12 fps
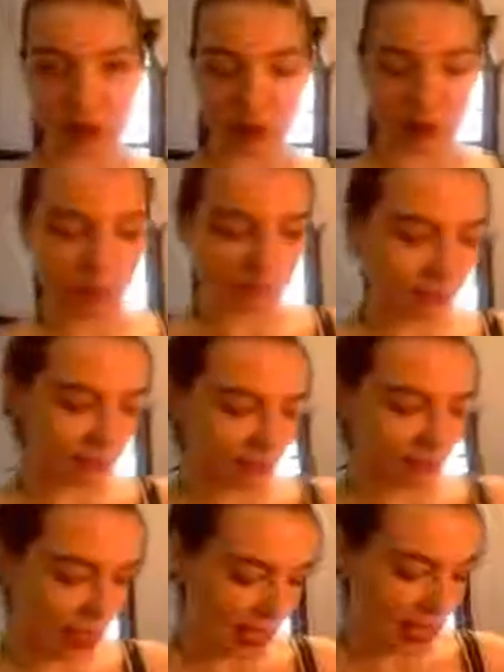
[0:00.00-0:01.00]
So
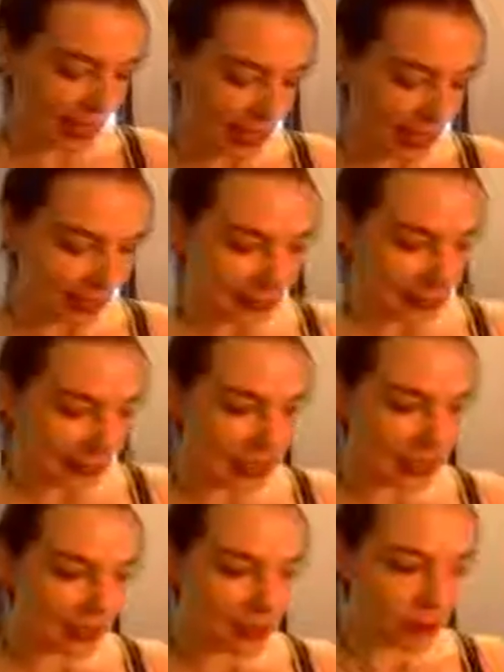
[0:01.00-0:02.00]

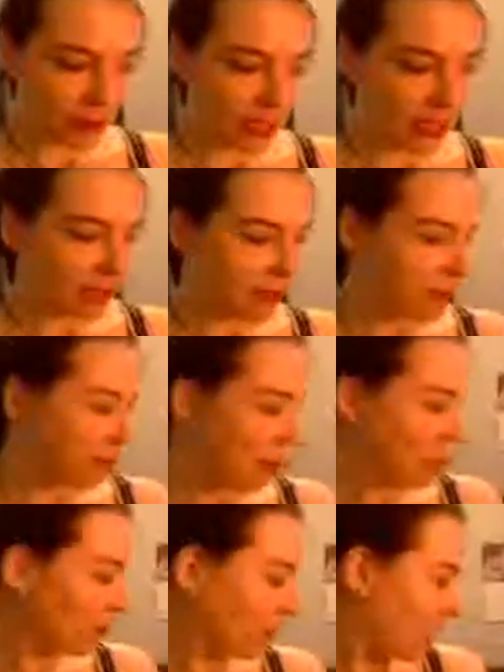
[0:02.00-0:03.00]
this is really
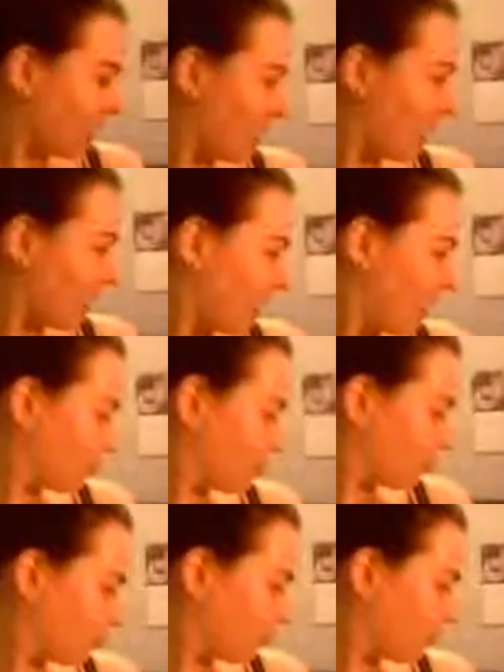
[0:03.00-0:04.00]
frustrating right now.
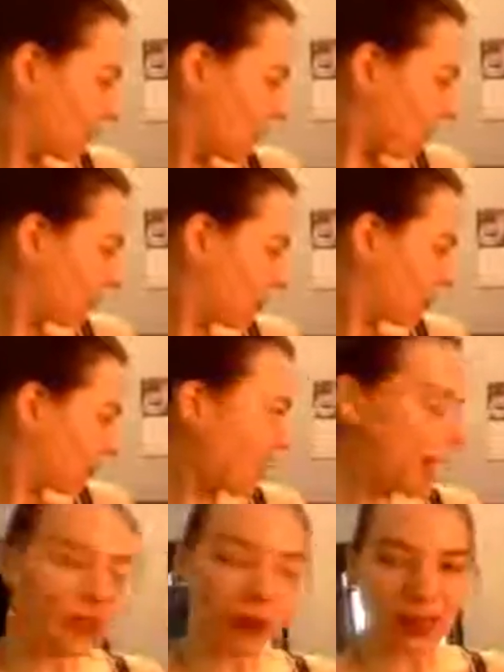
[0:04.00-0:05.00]

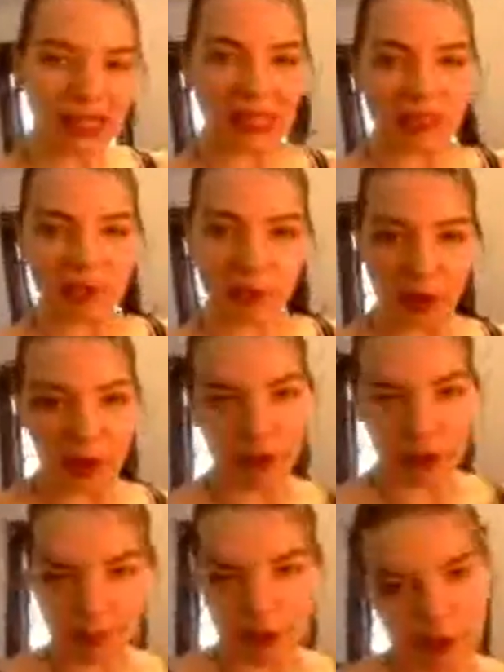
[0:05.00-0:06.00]
I don't need to bring
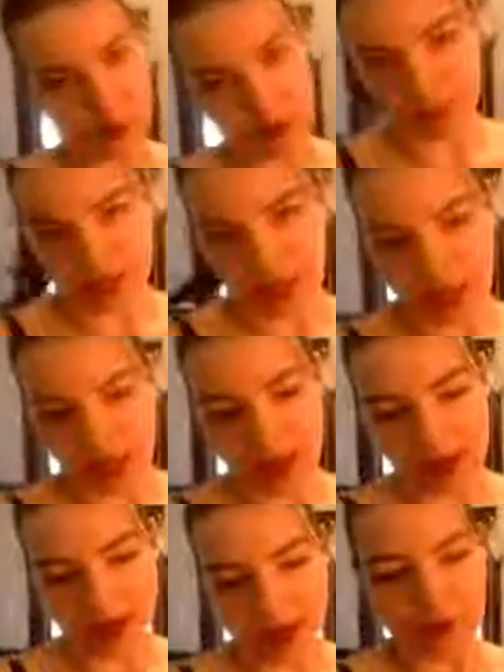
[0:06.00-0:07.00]
all that makeup with me,
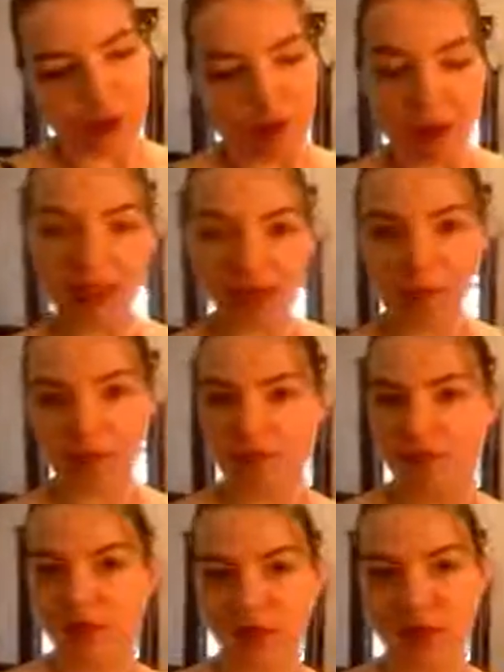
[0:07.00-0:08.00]
and I have other makeup,
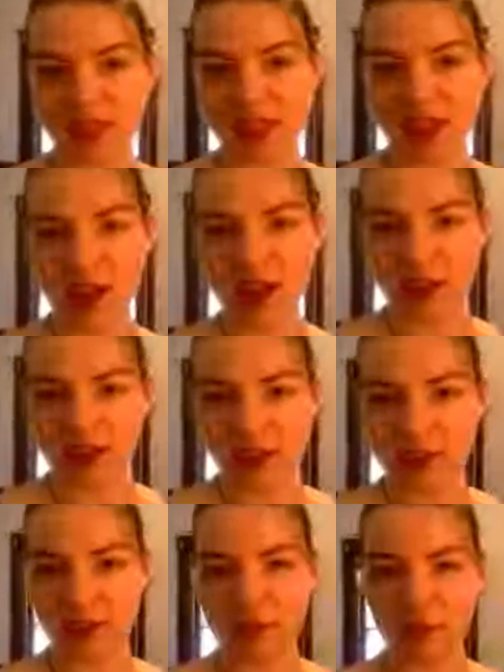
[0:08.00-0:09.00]
so it's not going
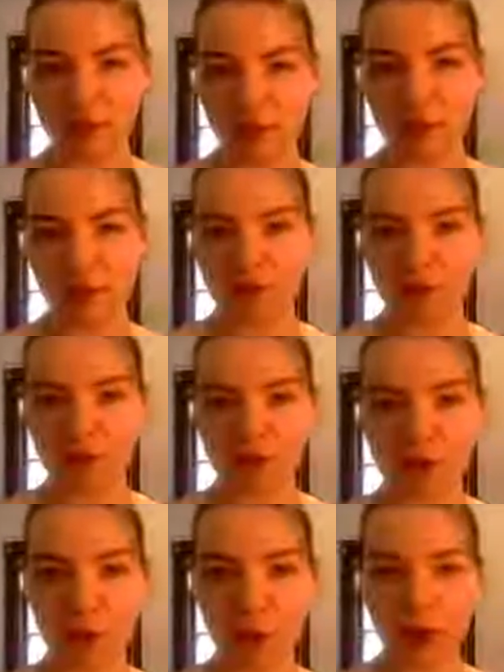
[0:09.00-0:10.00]
to
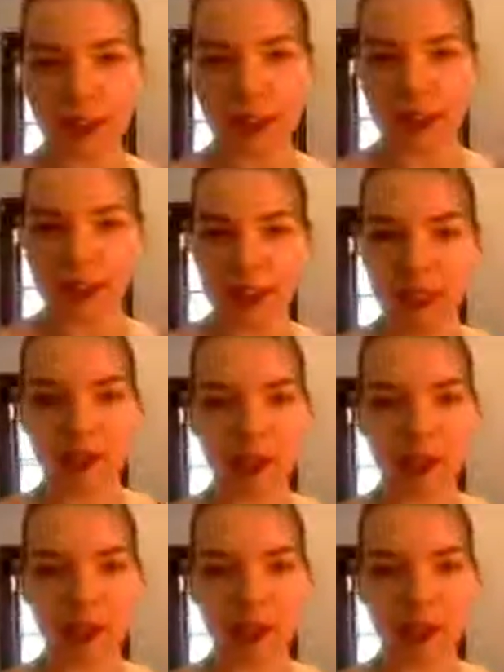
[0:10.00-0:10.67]
totally